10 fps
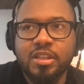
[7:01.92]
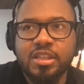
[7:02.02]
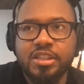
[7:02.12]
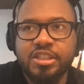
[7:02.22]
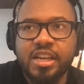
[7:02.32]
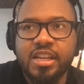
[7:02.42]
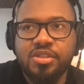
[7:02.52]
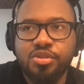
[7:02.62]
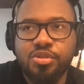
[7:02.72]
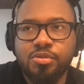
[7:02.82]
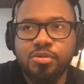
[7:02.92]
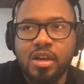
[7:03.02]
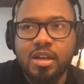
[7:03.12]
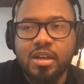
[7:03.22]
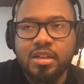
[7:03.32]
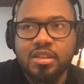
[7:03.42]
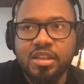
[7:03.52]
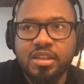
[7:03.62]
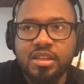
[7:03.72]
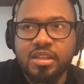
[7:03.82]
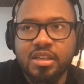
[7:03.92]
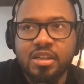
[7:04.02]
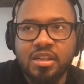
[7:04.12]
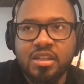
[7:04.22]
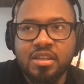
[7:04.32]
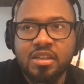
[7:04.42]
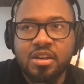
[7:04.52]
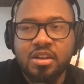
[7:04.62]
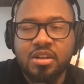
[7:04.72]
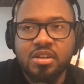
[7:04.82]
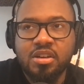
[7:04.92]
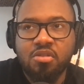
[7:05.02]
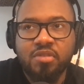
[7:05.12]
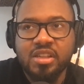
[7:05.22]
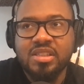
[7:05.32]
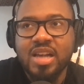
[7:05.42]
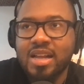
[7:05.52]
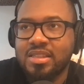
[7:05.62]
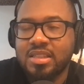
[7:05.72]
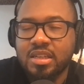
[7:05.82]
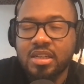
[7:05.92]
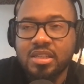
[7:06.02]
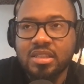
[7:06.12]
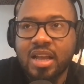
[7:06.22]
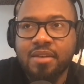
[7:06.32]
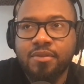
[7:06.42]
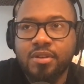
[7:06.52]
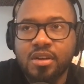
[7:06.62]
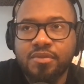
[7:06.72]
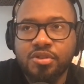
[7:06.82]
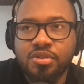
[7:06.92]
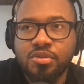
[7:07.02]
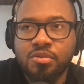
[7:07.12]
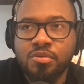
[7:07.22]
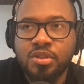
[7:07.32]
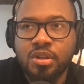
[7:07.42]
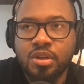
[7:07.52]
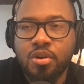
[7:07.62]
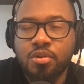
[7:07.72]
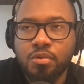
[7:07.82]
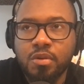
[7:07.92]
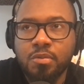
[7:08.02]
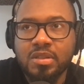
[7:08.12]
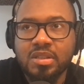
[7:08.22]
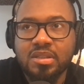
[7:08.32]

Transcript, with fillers: get a chance to get a, a a ringside seat at his life enough to to know who he was as a